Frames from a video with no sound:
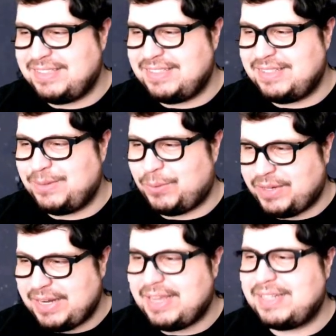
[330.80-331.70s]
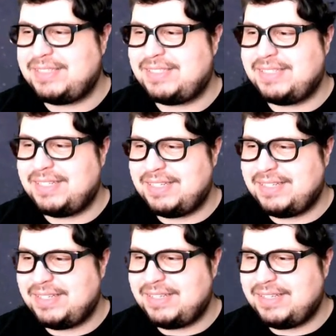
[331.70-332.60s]
1 heads.
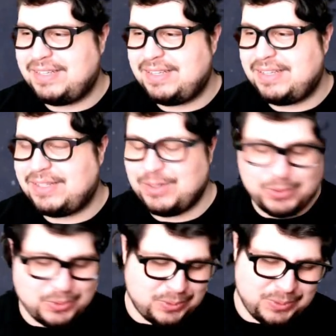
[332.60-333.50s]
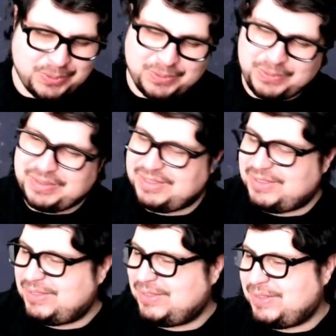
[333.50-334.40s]

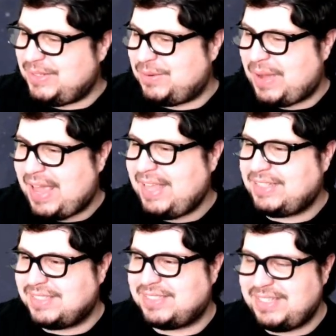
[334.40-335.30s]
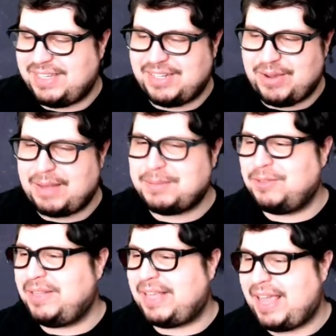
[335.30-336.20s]
Oh, you hate to see it. You
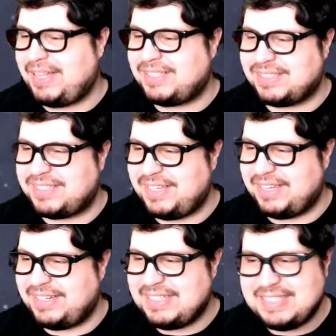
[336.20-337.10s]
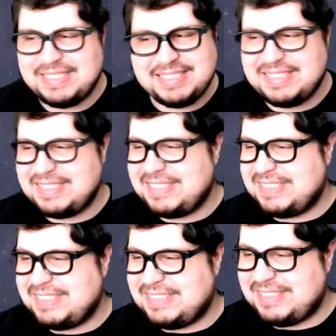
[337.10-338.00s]
absolutely hate to see it.
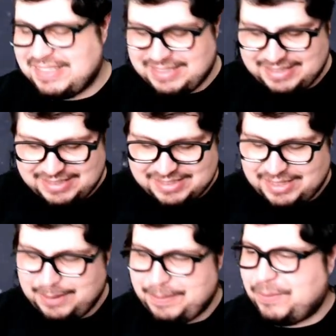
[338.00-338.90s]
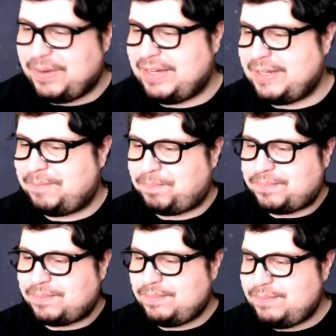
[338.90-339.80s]
Oh, Celebi, why?
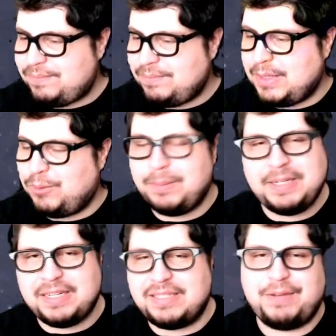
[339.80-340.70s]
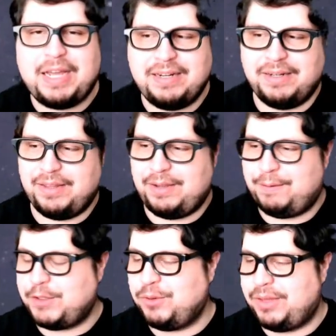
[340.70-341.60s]
It would have been nice if
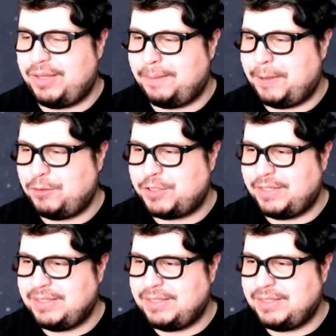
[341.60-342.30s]
I drew the other potion.